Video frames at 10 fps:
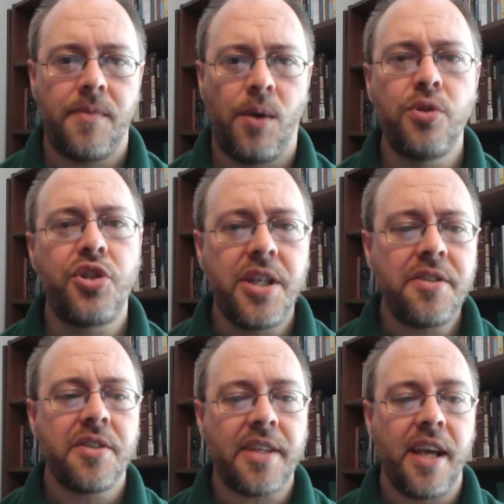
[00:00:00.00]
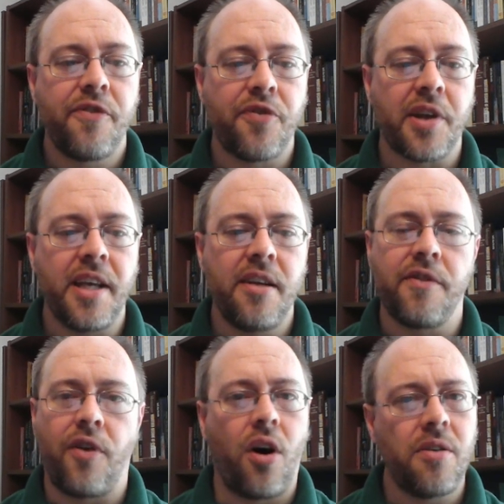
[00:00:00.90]
Well, Jesus can
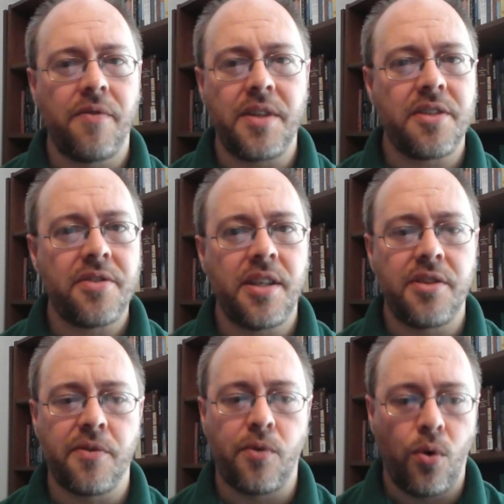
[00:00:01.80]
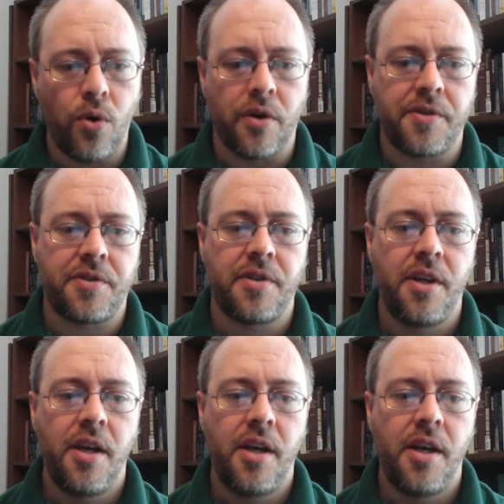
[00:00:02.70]
forgive all of these sins, of course,